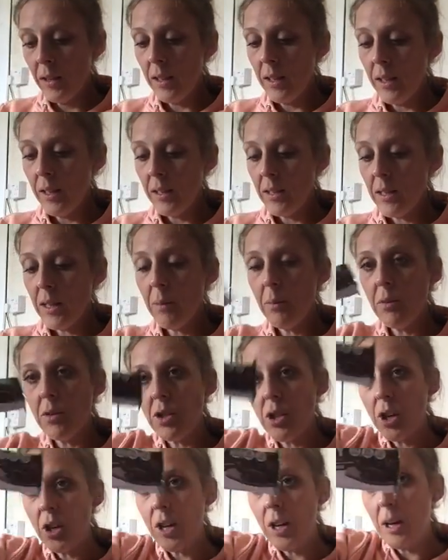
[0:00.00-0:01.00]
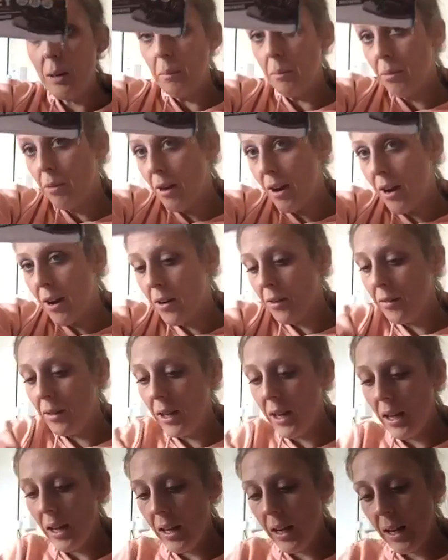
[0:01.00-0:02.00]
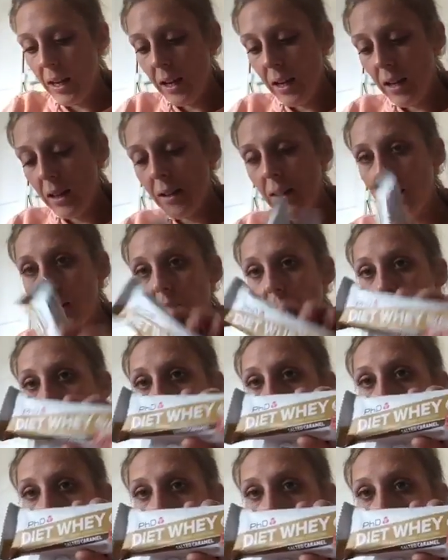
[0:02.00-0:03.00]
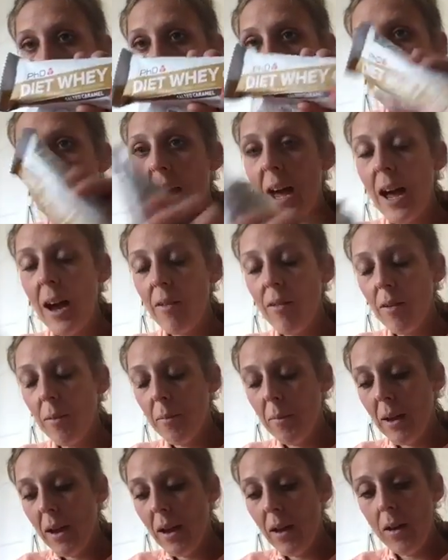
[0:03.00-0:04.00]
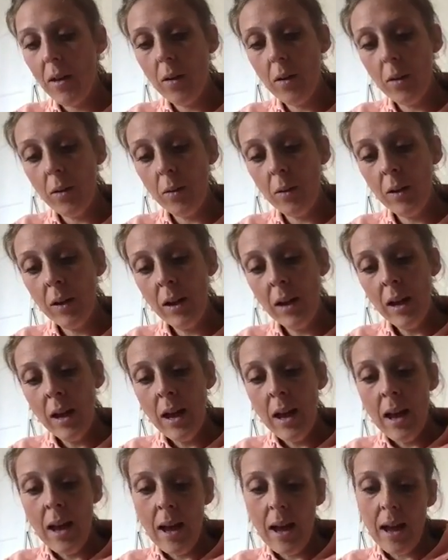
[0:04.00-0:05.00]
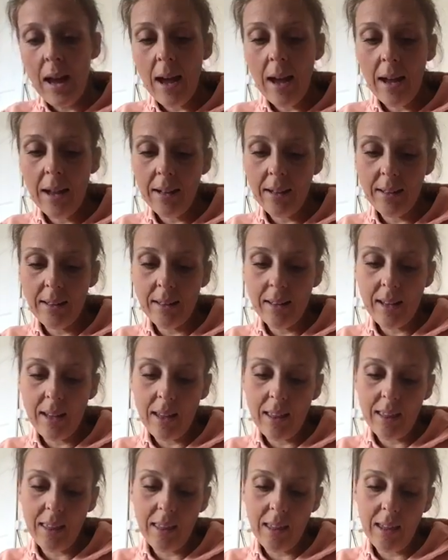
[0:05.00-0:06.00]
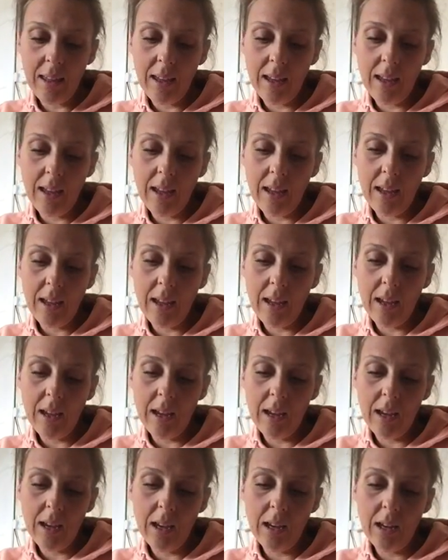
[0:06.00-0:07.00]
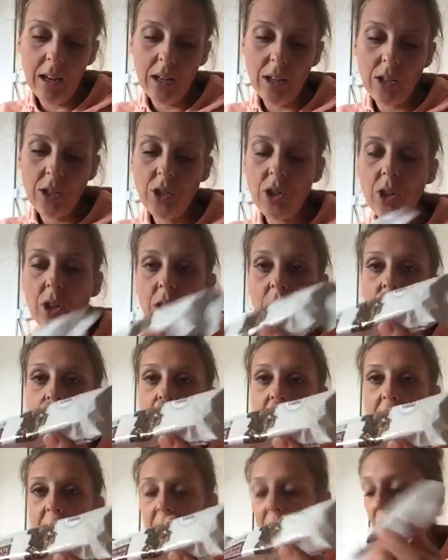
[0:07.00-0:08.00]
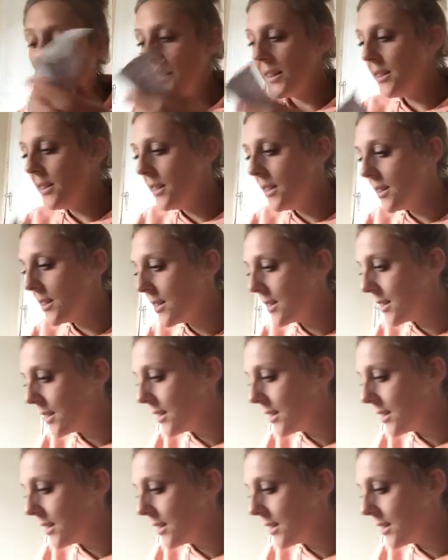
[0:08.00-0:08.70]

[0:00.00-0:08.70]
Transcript: the double chocolate brownie, the salted caramel, and the chocolate decadence.